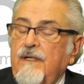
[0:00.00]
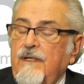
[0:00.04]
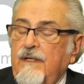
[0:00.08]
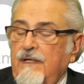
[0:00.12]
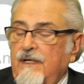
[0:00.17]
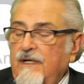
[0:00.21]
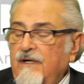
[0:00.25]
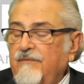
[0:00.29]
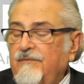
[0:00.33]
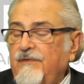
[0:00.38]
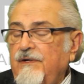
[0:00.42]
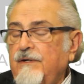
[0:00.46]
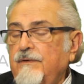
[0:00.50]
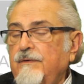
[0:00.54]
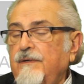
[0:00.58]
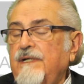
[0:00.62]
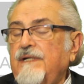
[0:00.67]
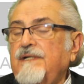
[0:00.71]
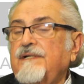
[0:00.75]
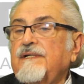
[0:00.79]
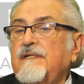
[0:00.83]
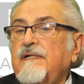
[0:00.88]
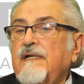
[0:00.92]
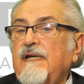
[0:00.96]

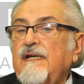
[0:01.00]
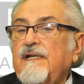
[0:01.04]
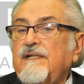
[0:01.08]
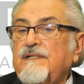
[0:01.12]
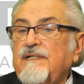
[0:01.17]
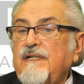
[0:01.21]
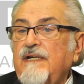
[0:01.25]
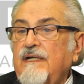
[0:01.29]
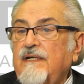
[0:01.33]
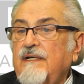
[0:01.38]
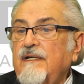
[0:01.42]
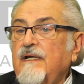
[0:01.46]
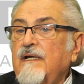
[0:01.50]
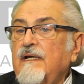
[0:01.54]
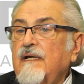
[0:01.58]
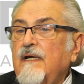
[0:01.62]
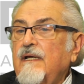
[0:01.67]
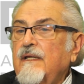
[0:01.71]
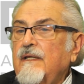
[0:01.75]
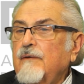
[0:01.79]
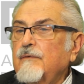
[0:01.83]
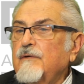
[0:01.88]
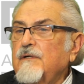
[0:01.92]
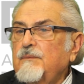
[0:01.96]
interviewees today said,
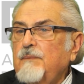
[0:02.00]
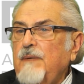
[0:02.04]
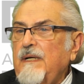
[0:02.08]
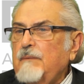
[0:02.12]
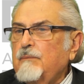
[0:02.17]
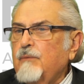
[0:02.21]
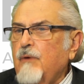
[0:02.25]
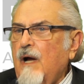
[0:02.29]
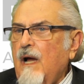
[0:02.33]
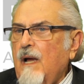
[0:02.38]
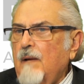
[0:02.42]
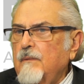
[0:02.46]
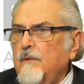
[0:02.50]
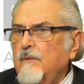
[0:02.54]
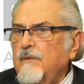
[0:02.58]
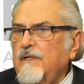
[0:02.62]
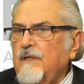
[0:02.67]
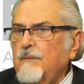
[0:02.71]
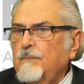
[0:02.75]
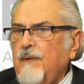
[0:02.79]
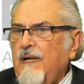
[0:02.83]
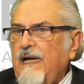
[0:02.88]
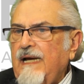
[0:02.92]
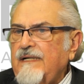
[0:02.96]
there was a big problem with
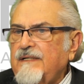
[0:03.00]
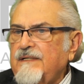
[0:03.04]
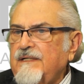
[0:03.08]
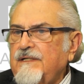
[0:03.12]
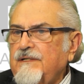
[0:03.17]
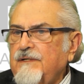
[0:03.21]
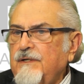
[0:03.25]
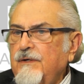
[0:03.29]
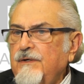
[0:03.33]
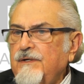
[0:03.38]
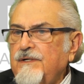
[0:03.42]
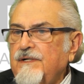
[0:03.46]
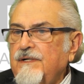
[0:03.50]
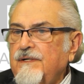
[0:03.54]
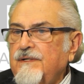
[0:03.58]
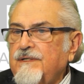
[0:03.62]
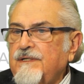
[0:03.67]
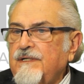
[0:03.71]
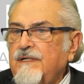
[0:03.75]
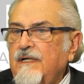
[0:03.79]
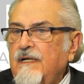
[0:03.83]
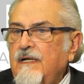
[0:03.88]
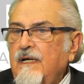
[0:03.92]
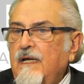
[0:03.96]
the plastic
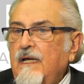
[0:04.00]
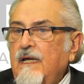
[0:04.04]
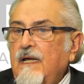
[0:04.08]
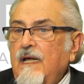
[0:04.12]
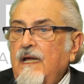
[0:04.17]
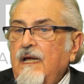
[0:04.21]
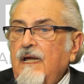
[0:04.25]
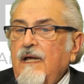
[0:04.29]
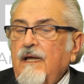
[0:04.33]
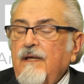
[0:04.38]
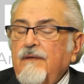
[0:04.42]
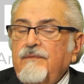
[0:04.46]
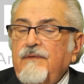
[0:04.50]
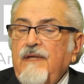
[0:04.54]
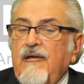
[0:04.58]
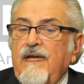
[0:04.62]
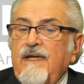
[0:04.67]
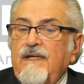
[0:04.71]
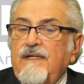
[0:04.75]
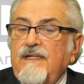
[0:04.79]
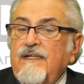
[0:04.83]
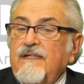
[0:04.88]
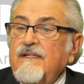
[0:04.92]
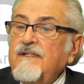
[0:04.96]
surgeons. They
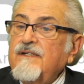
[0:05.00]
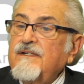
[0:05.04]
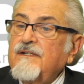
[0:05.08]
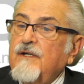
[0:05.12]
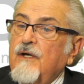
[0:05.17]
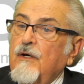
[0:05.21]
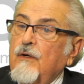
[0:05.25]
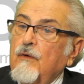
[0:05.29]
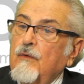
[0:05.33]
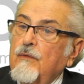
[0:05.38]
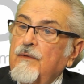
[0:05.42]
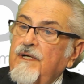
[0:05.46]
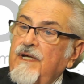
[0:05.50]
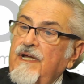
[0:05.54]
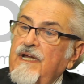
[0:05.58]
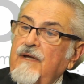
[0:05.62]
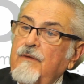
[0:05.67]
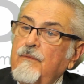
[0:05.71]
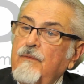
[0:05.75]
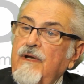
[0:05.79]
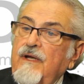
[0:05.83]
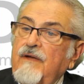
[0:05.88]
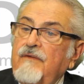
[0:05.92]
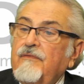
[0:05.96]
didn't know
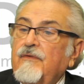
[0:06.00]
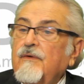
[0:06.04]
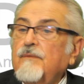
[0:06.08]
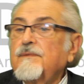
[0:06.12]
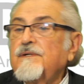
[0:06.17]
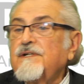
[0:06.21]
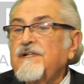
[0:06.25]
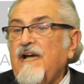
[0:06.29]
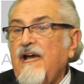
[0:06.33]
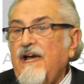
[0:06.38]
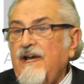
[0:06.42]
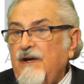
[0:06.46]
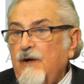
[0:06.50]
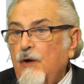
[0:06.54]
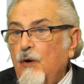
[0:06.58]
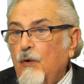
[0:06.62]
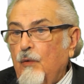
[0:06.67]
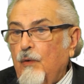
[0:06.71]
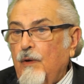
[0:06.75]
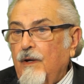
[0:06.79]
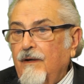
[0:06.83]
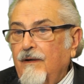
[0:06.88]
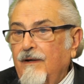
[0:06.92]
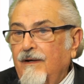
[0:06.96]
kiwi from
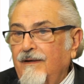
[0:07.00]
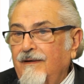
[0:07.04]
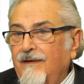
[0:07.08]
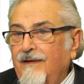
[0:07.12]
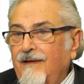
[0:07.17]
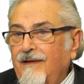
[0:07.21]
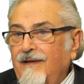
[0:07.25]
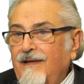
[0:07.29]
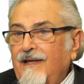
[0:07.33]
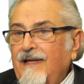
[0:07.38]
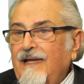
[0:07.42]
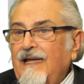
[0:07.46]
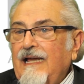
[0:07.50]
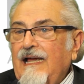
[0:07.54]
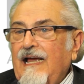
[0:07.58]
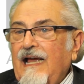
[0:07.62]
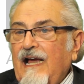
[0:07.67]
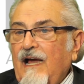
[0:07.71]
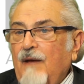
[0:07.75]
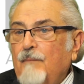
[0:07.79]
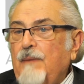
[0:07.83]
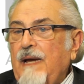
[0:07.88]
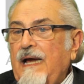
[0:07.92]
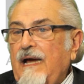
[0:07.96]
shinola
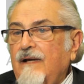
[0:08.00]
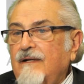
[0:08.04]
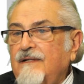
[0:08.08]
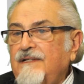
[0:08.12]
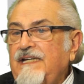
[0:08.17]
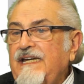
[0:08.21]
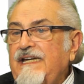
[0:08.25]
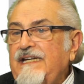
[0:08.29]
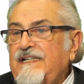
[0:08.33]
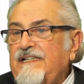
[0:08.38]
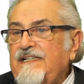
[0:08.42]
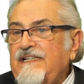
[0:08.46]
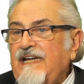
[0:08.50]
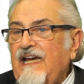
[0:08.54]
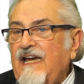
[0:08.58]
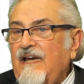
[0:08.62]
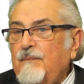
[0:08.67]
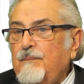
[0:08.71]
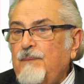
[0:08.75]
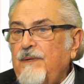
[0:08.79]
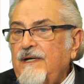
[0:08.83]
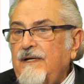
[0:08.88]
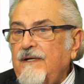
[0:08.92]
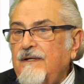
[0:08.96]
about
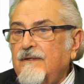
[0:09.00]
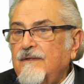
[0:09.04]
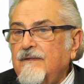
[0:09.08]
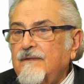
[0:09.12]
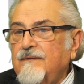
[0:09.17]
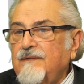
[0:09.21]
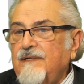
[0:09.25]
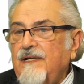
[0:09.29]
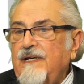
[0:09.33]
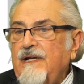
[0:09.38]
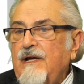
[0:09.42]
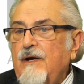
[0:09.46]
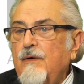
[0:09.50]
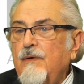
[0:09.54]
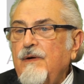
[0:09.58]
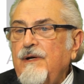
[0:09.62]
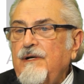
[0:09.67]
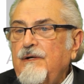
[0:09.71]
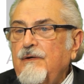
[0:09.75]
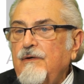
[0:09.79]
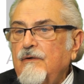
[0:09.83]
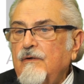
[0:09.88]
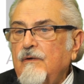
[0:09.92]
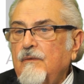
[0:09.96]
TCA peels, and they only
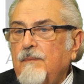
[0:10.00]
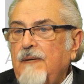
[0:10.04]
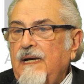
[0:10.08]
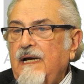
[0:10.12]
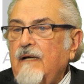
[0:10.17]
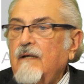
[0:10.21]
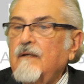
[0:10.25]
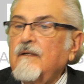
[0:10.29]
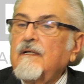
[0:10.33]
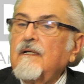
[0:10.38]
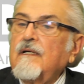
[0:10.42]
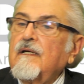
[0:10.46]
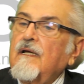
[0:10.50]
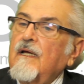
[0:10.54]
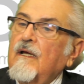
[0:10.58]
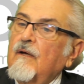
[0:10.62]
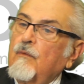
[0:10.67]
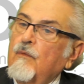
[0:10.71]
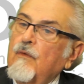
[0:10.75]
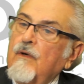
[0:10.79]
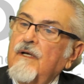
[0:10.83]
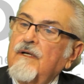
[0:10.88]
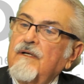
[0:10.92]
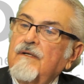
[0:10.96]
knew about
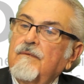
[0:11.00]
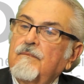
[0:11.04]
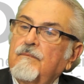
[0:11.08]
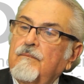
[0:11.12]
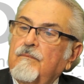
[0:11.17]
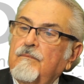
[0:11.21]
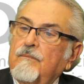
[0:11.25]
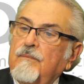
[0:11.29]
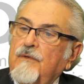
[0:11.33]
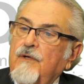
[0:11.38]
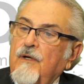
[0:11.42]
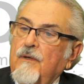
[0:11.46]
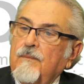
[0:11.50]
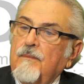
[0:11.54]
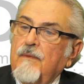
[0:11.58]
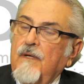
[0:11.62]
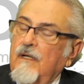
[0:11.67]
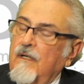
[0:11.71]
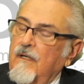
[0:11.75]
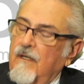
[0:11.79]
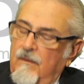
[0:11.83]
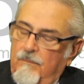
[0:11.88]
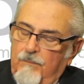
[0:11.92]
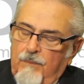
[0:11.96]
one
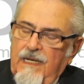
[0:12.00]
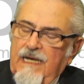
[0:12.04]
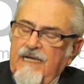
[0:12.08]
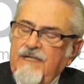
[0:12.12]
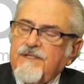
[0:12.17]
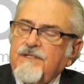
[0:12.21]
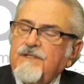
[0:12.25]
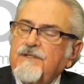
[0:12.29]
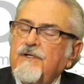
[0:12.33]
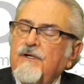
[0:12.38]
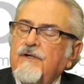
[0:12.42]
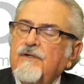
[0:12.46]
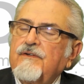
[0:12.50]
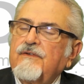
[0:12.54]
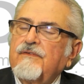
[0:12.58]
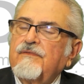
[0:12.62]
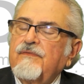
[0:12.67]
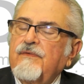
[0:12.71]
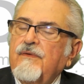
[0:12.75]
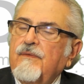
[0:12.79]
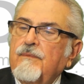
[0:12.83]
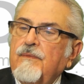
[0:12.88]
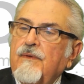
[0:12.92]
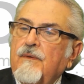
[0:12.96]
plastic surgeon
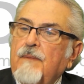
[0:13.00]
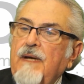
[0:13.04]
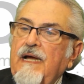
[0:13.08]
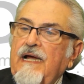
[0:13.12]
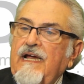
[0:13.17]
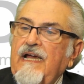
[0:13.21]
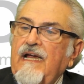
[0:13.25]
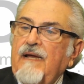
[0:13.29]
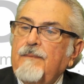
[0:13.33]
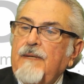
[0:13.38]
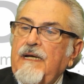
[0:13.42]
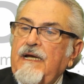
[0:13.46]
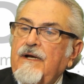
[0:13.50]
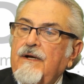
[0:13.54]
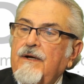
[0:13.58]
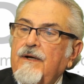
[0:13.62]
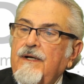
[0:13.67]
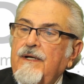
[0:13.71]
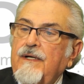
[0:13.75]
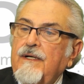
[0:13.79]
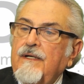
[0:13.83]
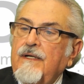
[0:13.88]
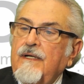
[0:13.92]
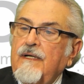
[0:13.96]
from the Miami
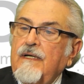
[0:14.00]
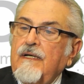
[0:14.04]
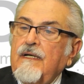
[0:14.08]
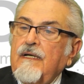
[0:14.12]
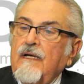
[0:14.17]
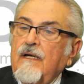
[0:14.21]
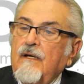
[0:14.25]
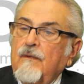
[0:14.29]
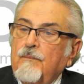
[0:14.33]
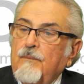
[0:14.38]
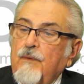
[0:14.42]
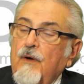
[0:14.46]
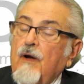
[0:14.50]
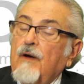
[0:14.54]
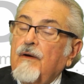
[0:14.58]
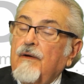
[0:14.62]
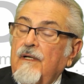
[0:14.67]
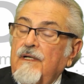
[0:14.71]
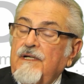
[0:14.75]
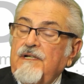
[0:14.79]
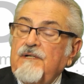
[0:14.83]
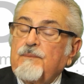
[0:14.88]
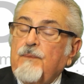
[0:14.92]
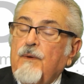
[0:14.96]
area, at
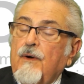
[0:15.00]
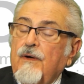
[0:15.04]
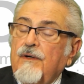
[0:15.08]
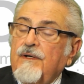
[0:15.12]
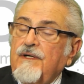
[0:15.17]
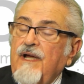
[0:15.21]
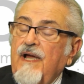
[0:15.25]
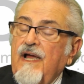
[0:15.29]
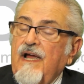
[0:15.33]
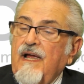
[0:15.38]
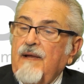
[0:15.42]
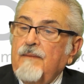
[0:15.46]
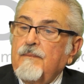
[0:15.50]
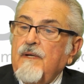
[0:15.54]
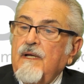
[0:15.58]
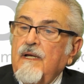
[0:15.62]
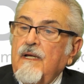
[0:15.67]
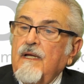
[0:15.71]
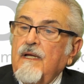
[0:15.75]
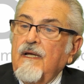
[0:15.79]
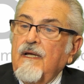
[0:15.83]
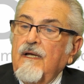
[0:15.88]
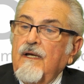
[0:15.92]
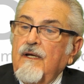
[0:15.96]
least part-time,
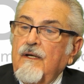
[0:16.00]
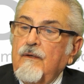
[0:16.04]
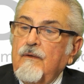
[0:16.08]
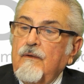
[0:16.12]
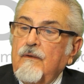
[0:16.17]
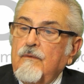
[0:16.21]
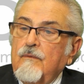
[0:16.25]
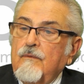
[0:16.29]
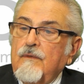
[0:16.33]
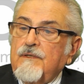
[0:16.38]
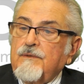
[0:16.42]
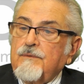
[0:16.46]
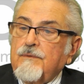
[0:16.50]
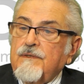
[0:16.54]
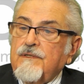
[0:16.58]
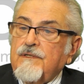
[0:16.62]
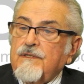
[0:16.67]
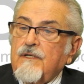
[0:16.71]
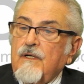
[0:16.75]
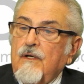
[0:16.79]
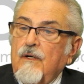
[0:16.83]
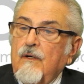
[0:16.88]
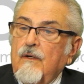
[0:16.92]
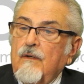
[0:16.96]
which was
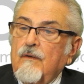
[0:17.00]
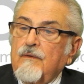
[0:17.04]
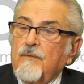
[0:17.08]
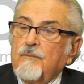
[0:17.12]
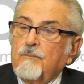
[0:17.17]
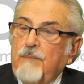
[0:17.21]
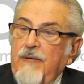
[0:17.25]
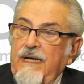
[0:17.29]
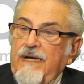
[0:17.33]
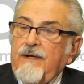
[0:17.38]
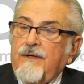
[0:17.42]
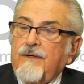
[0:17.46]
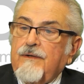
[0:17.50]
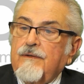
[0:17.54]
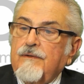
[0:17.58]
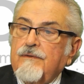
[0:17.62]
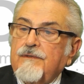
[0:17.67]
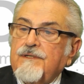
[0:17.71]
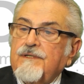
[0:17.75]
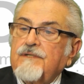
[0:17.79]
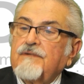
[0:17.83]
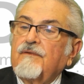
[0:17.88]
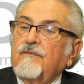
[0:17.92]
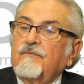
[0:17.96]
called
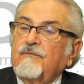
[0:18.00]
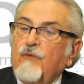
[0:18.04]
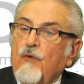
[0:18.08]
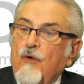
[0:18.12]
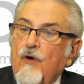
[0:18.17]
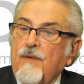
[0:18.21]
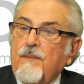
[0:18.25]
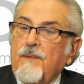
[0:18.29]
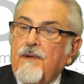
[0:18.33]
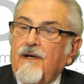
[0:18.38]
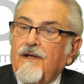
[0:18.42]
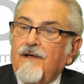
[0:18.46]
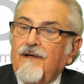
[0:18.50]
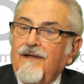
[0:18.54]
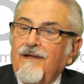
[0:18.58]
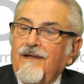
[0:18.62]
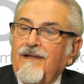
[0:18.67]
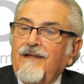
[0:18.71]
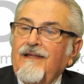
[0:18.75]
Baker's Formula.